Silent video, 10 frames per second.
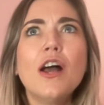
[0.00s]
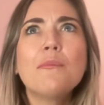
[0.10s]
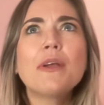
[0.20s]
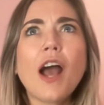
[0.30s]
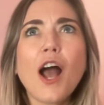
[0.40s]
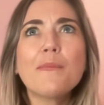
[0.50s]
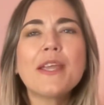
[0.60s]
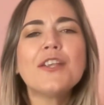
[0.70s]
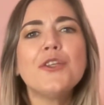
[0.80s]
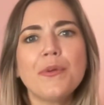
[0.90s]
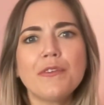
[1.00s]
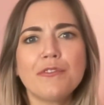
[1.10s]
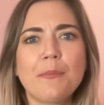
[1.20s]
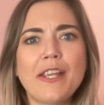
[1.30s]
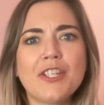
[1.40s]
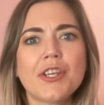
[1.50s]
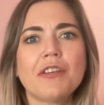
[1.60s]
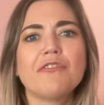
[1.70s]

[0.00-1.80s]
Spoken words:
becoming new information for